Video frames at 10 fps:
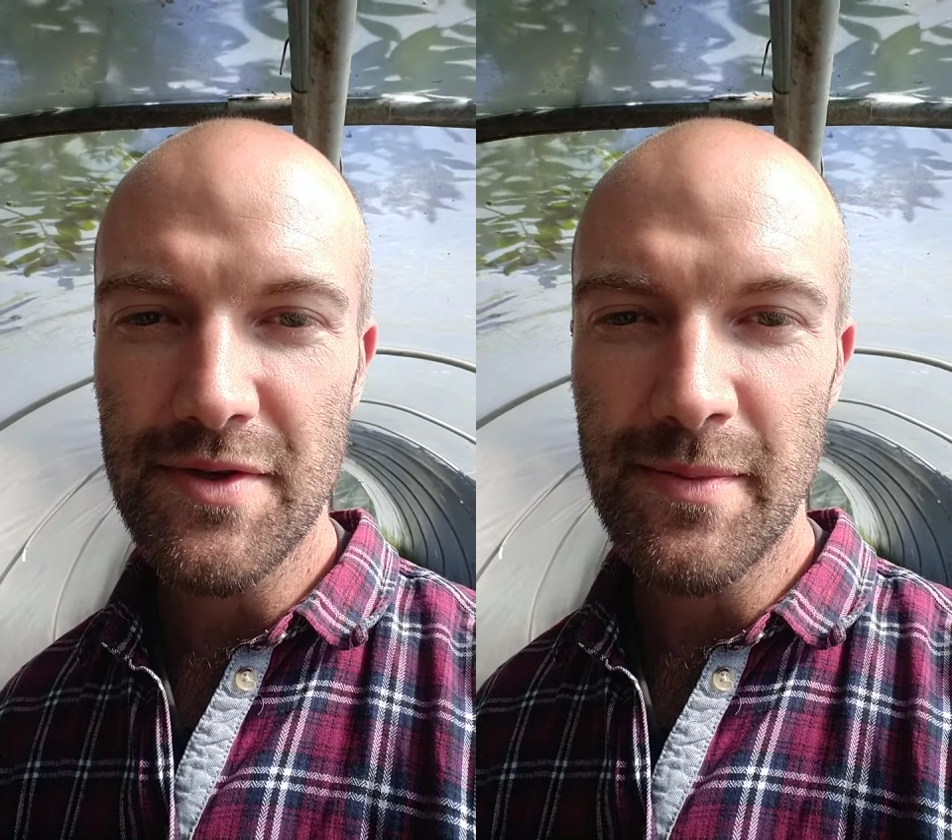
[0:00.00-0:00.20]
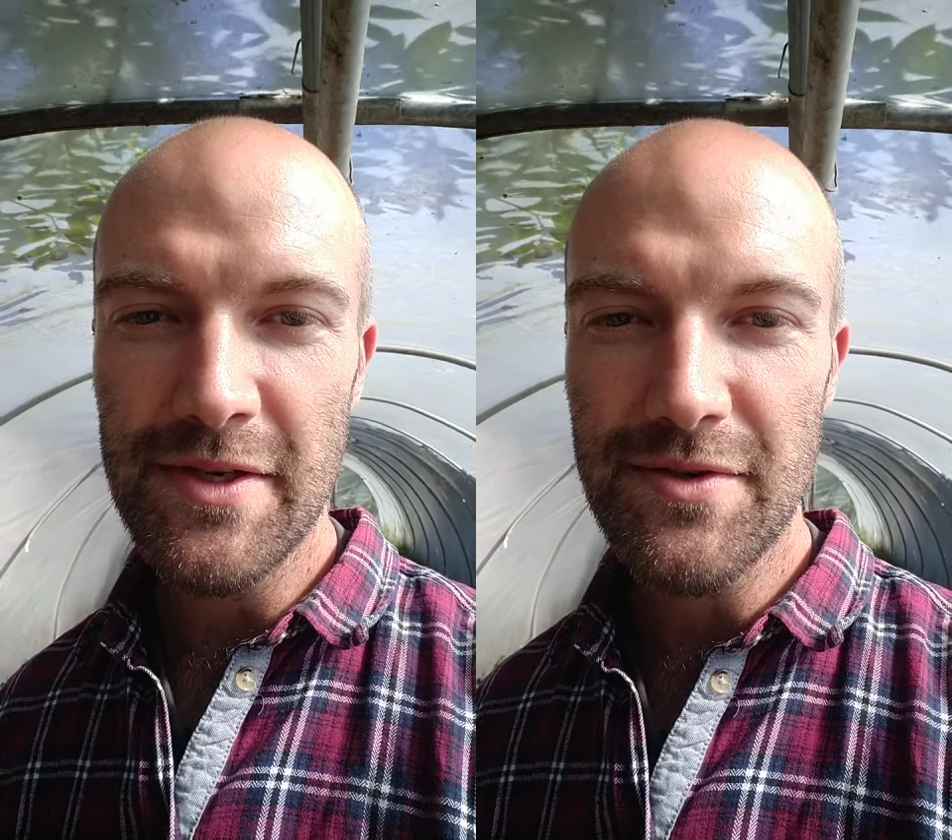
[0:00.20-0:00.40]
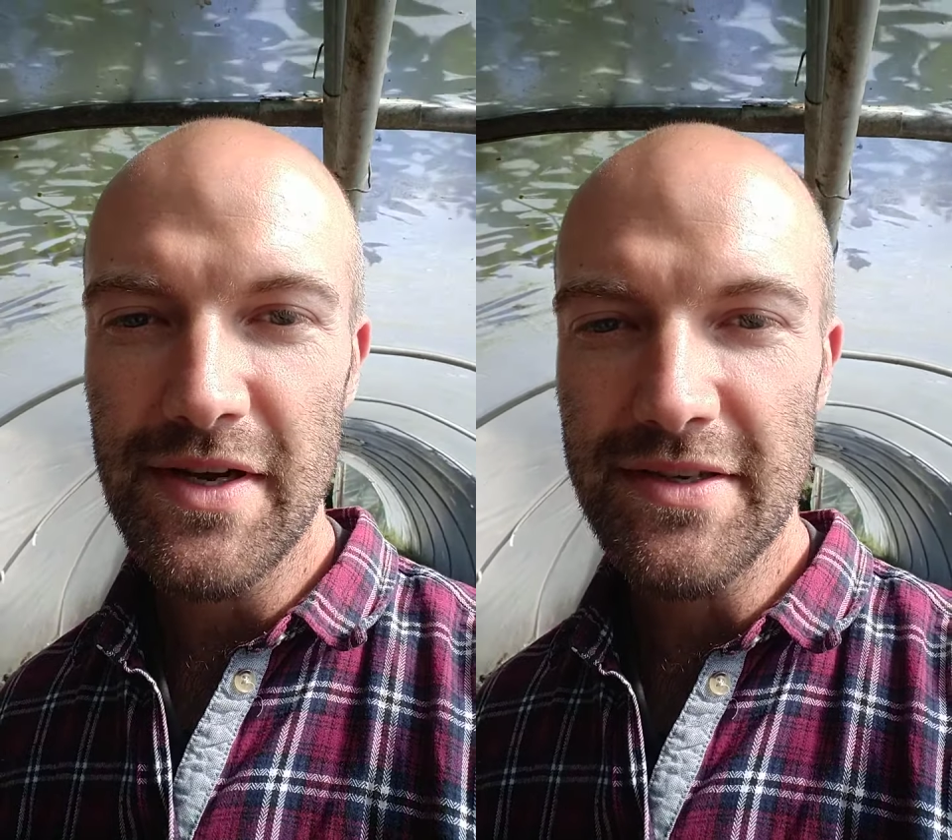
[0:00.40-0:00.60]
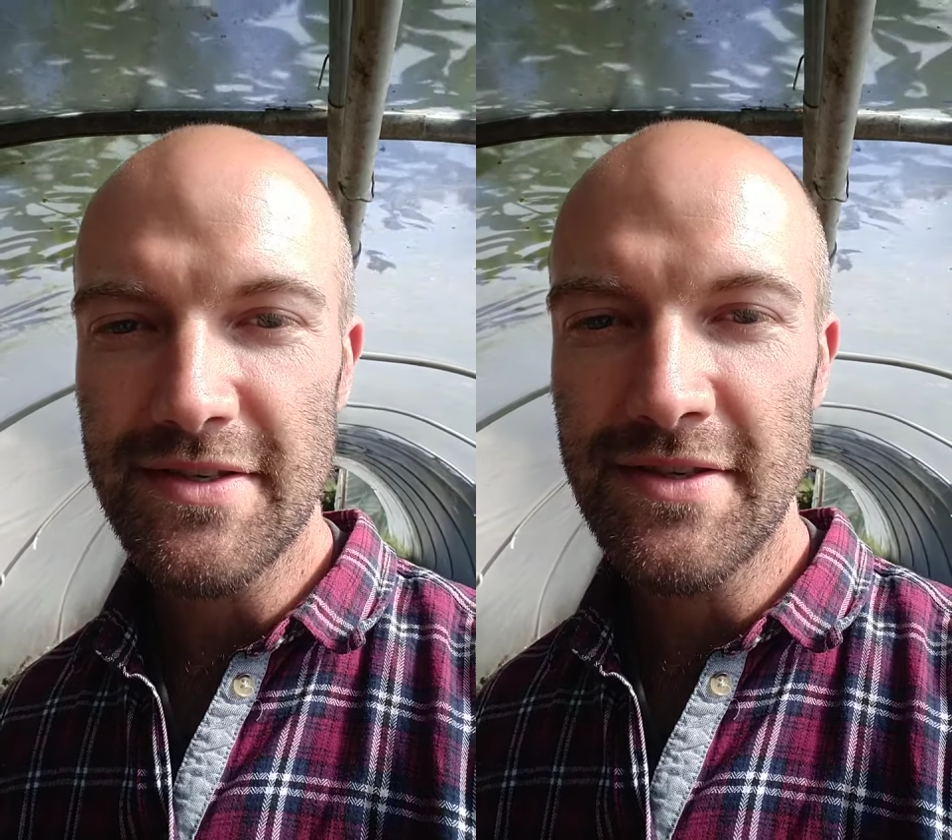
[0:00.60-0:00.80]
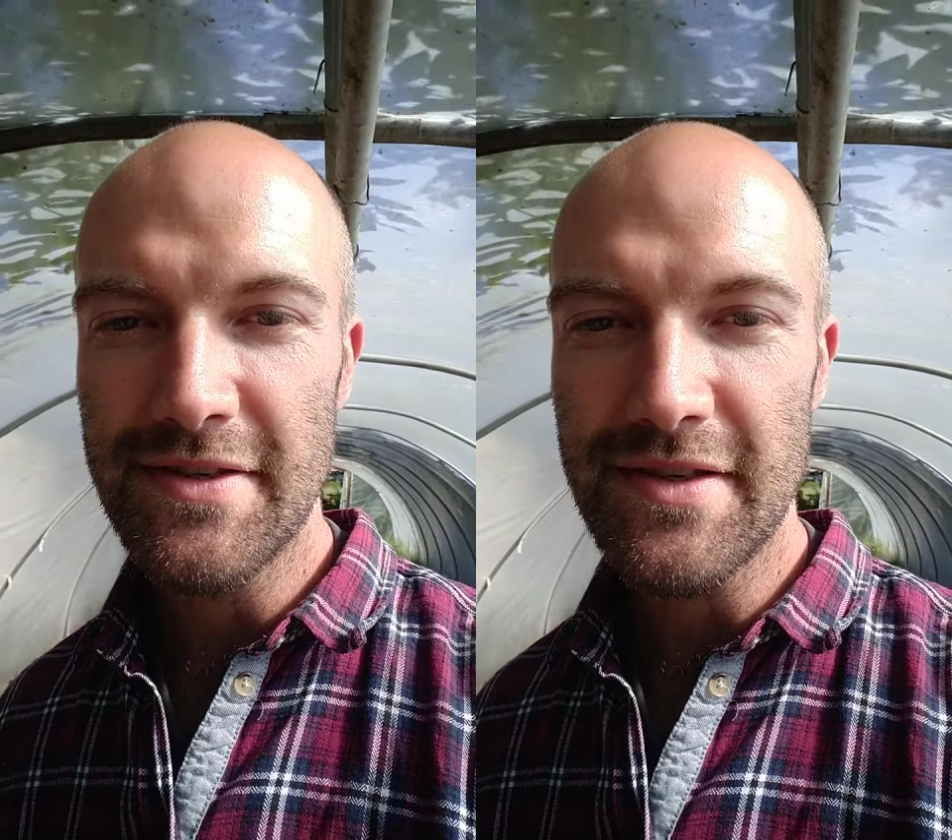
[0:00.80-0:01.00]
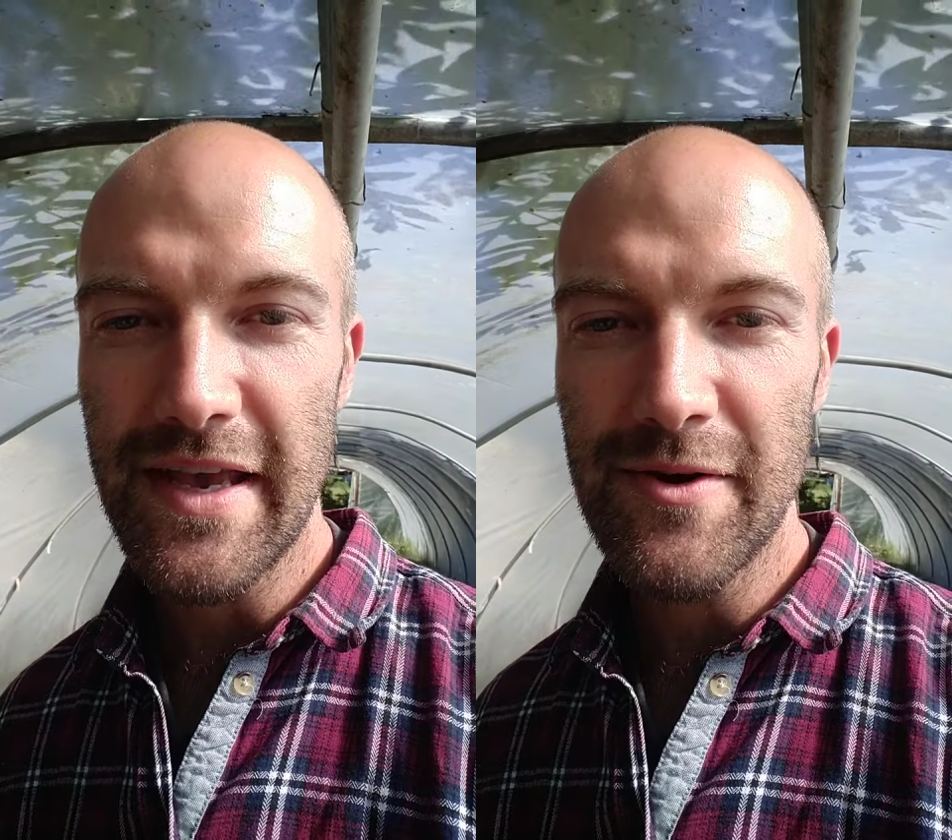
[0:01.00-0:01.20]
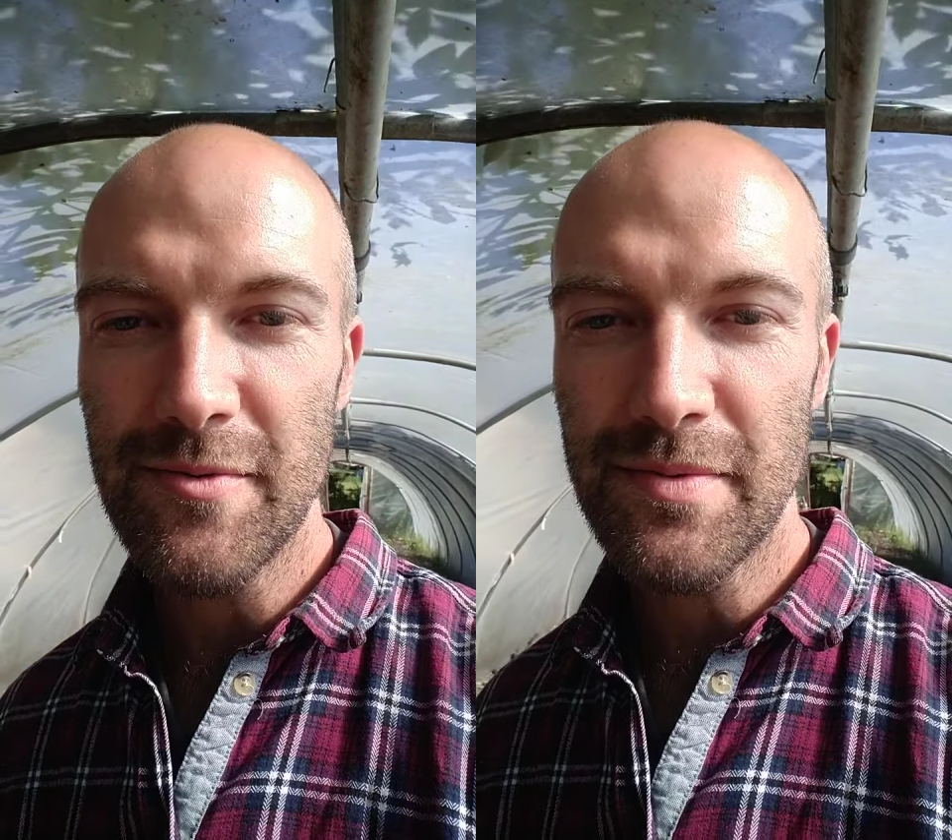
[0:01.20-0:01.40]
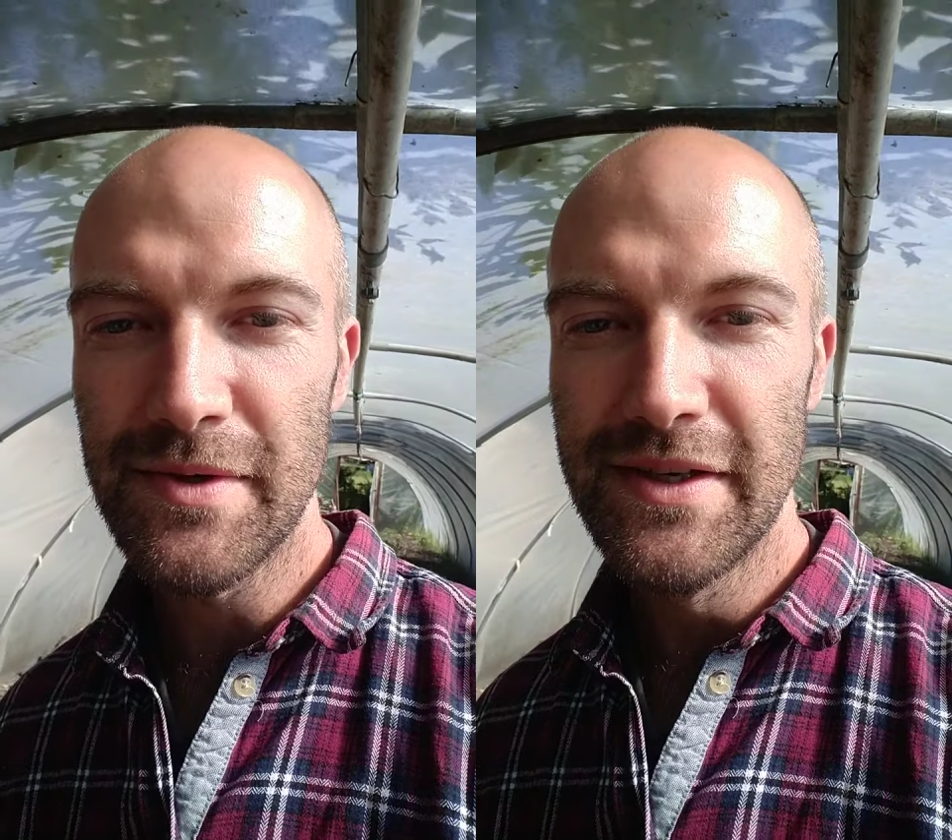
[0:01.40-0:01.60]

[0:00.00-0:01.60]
some interest and help.